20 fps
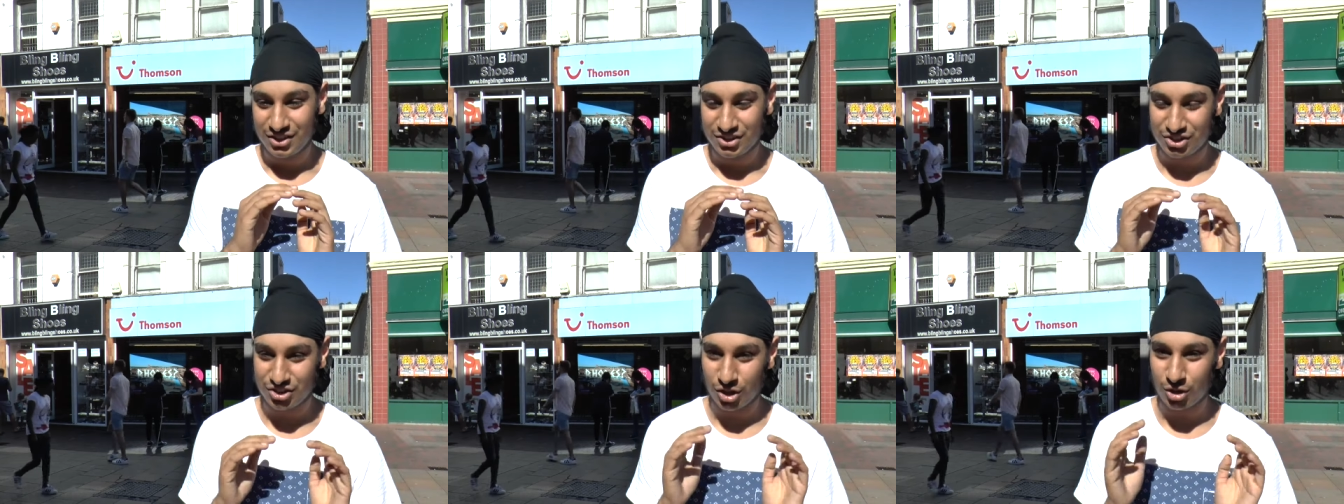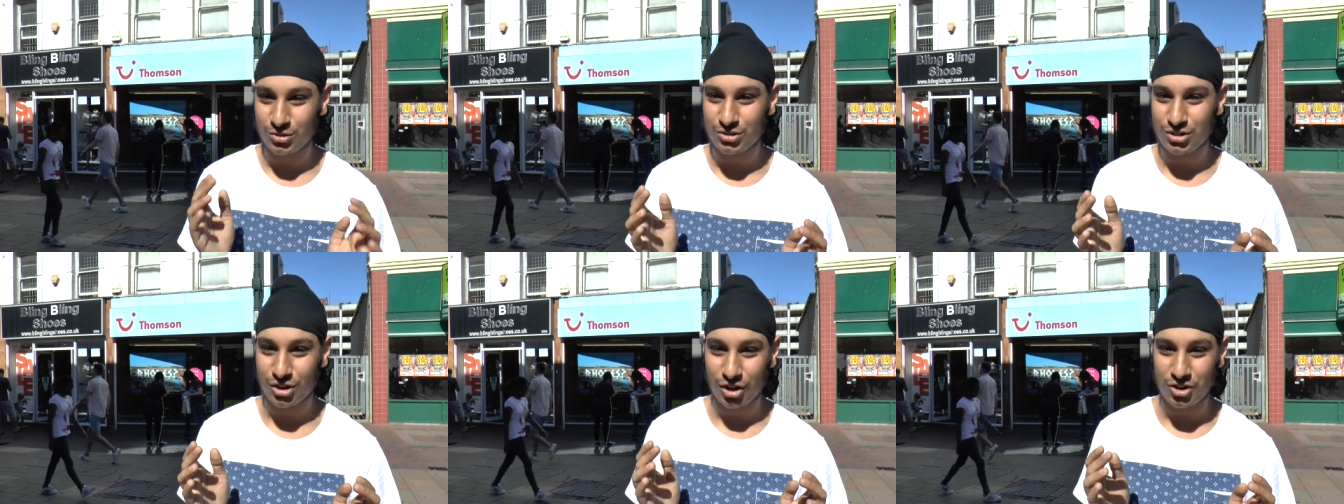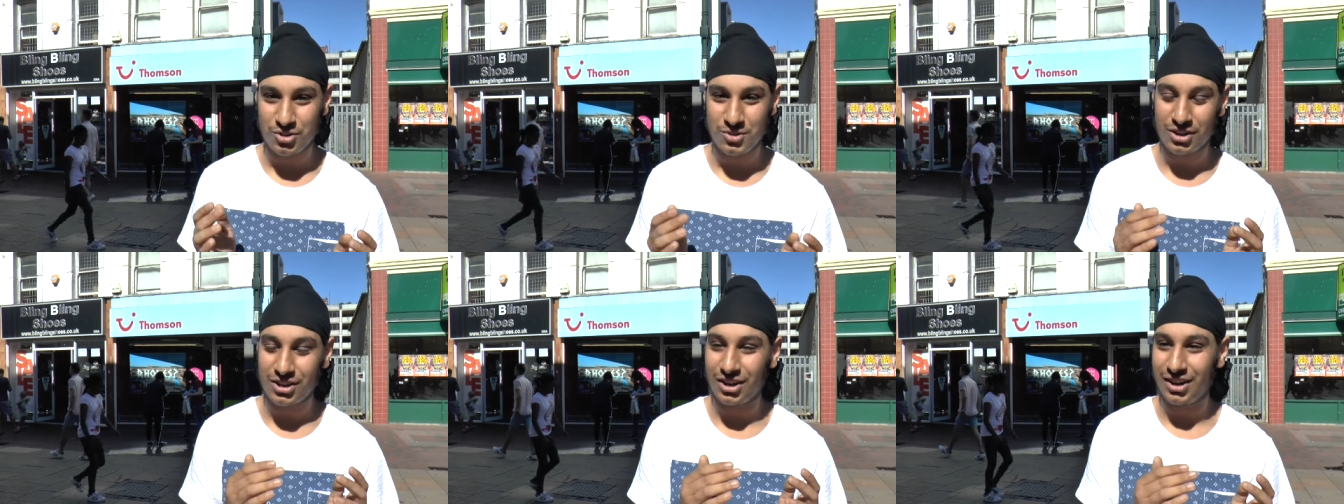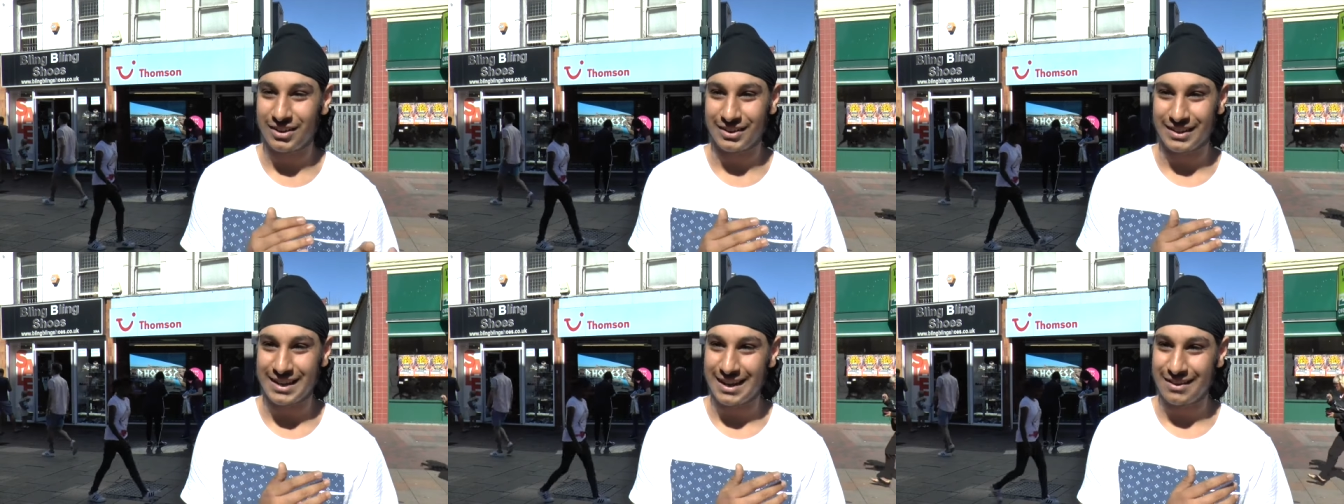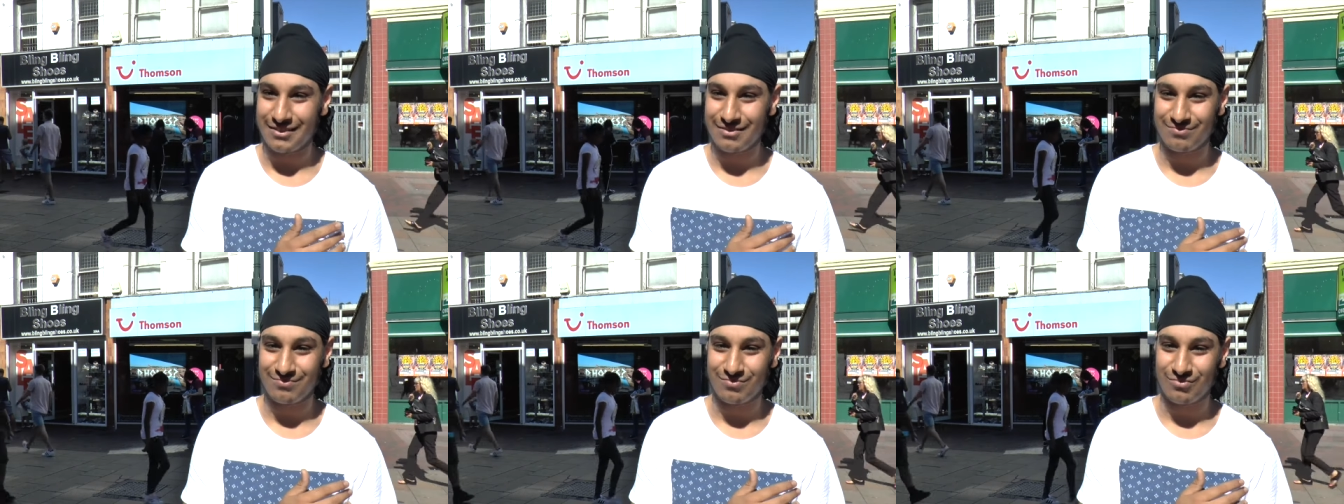so slow you can't
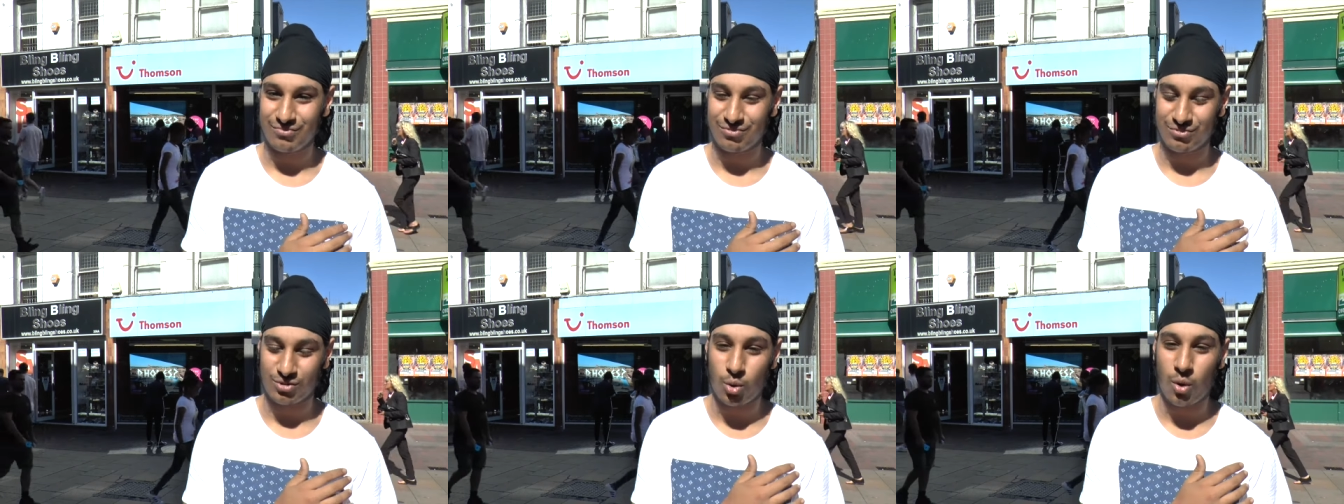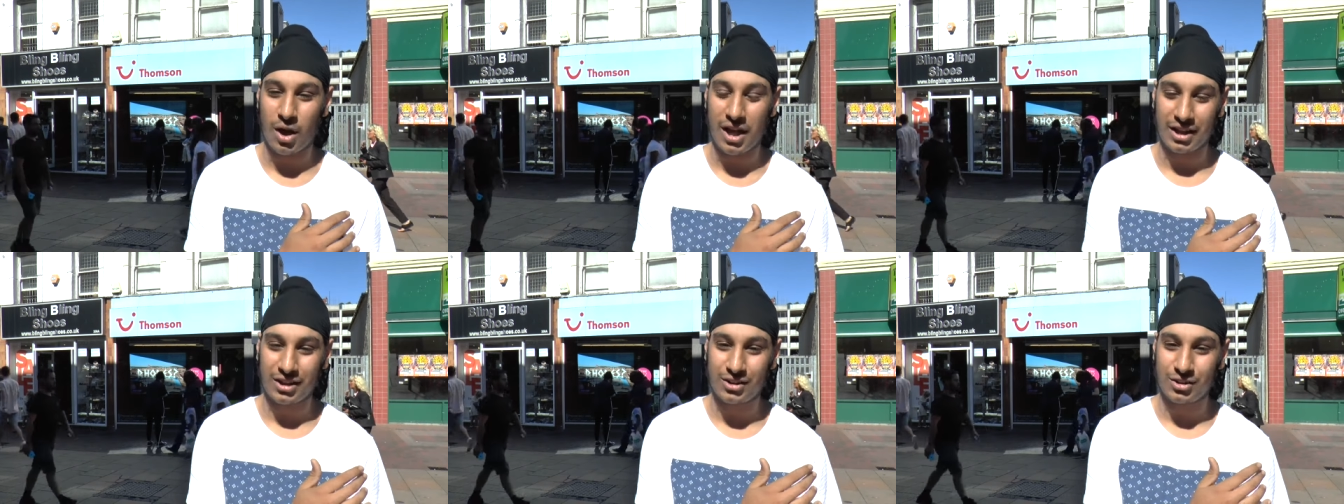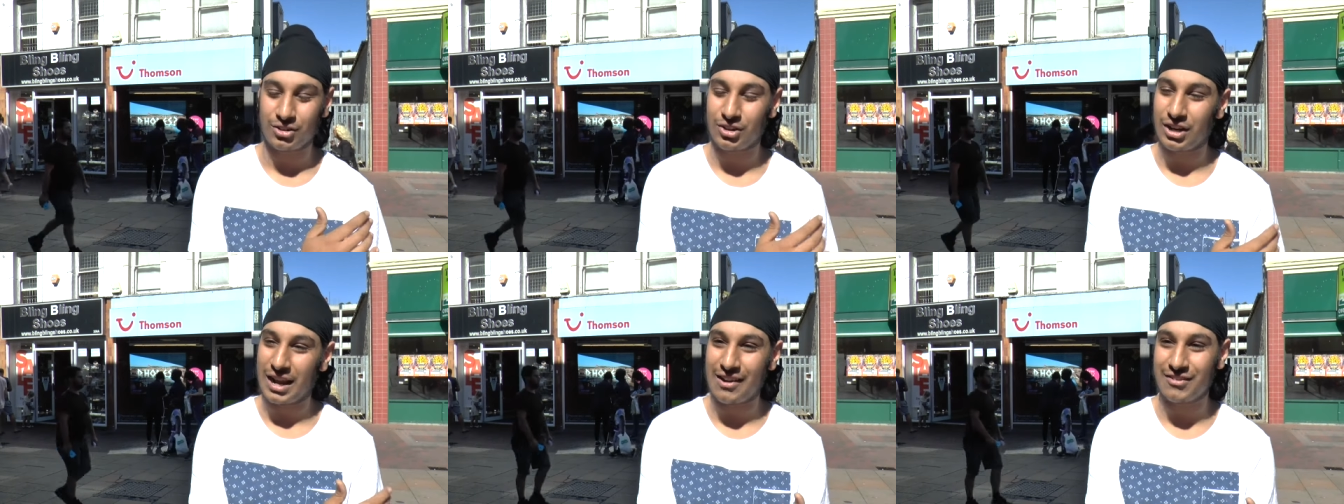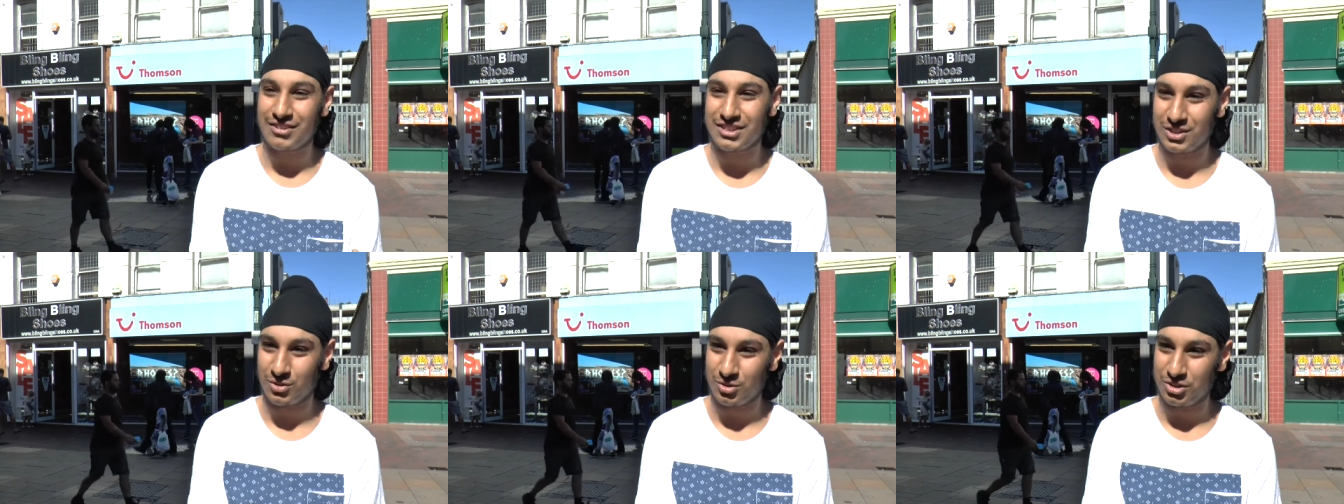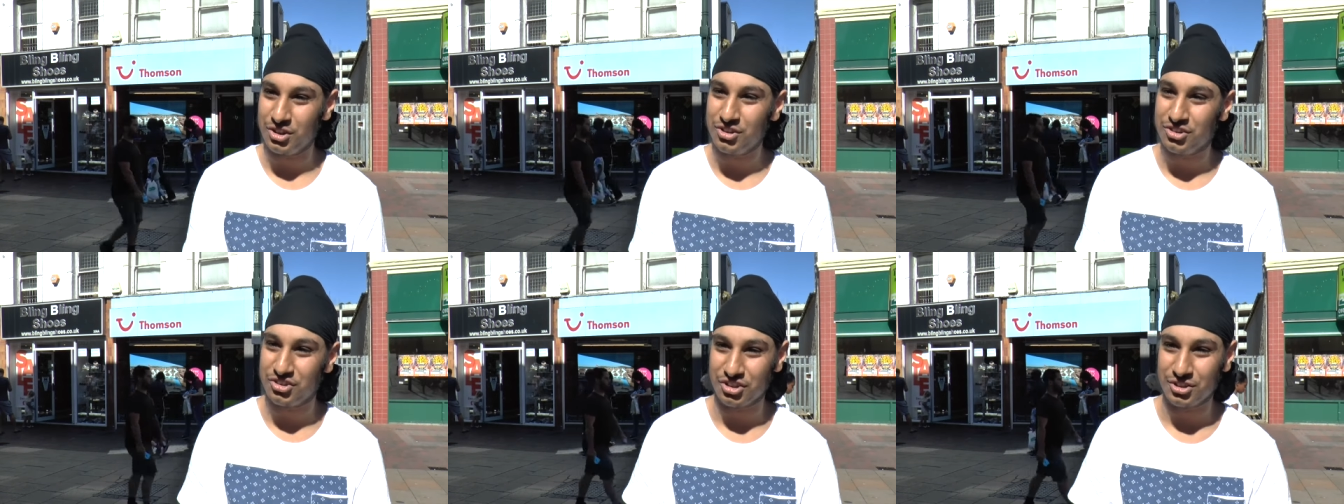get quite a good clarity
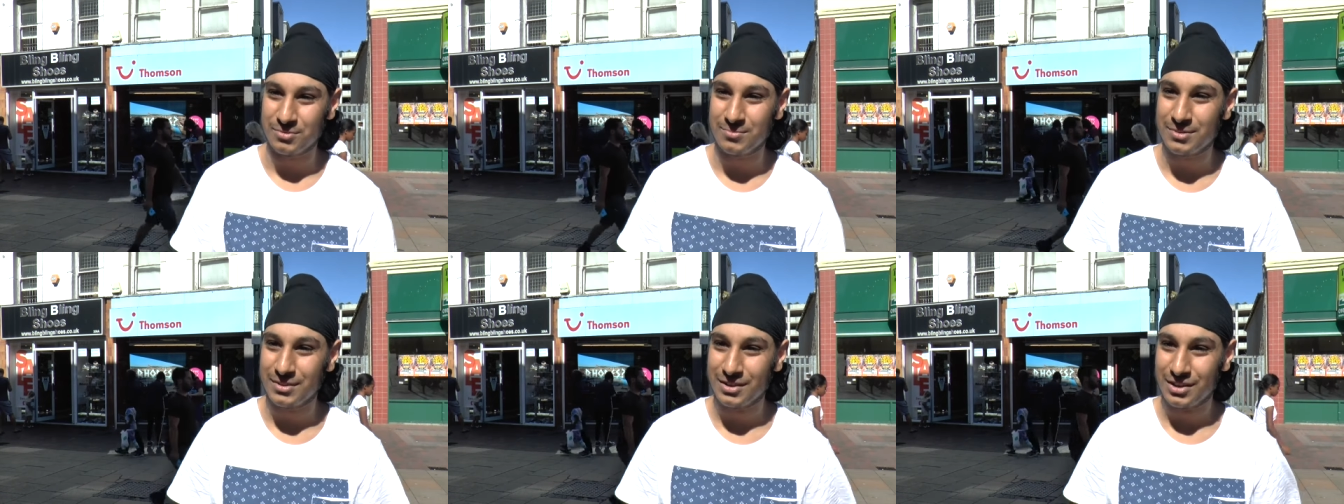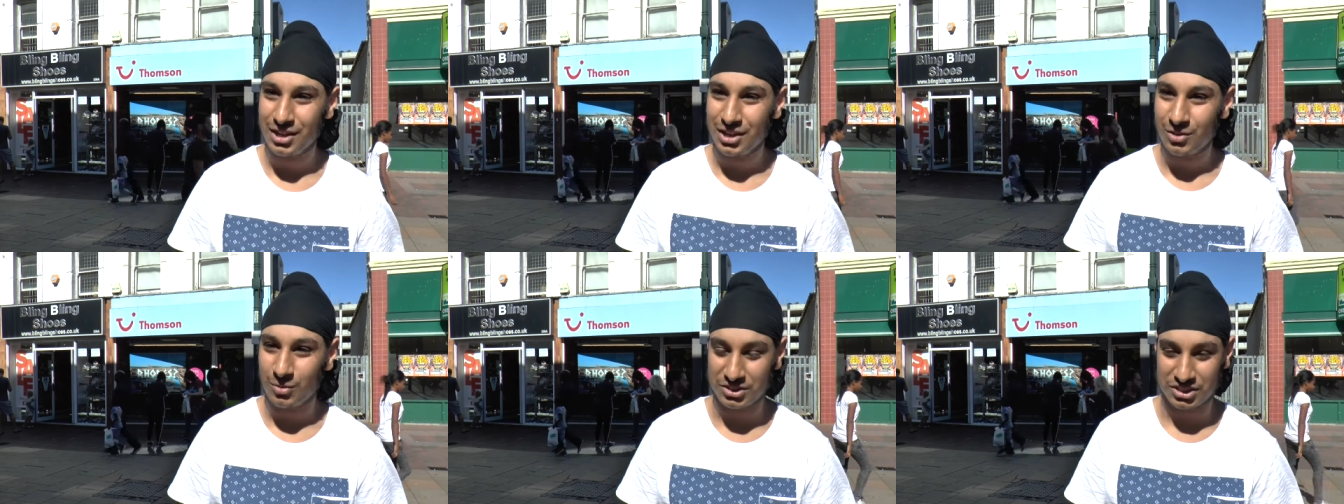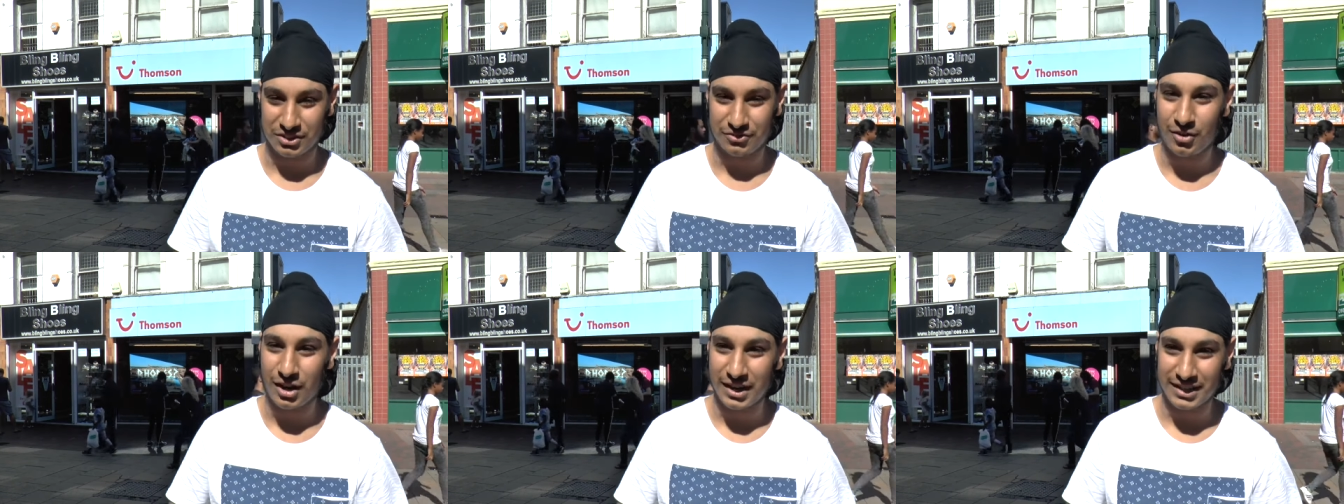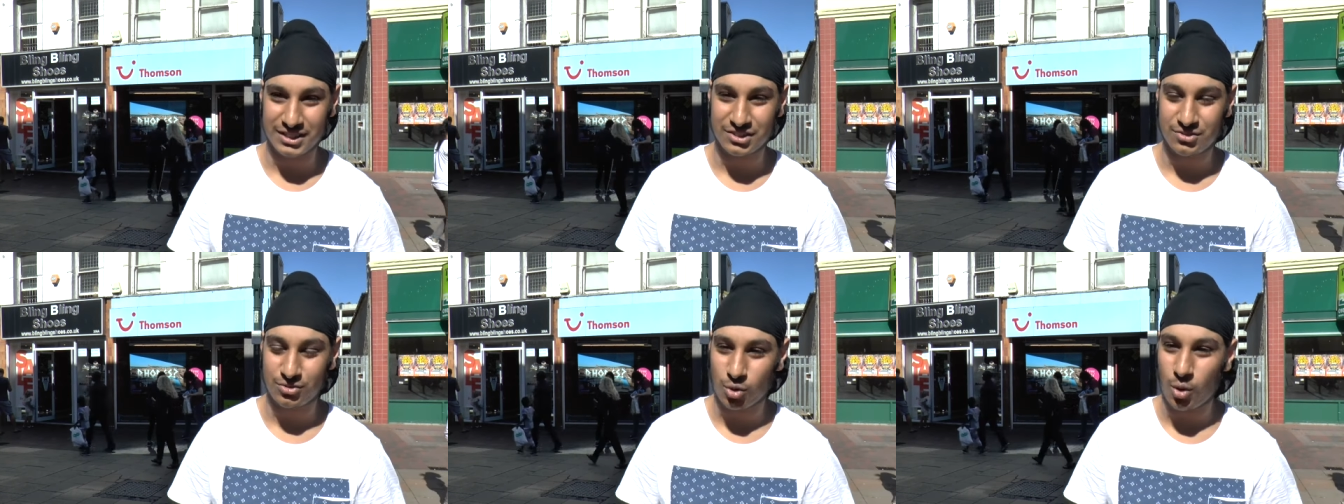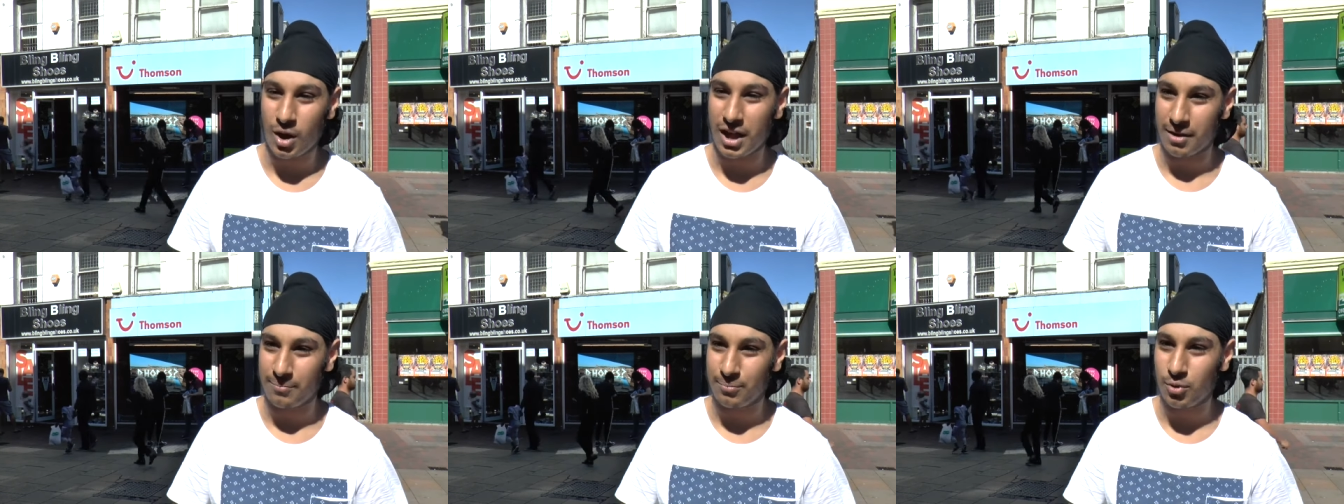on YouTube which I find is quite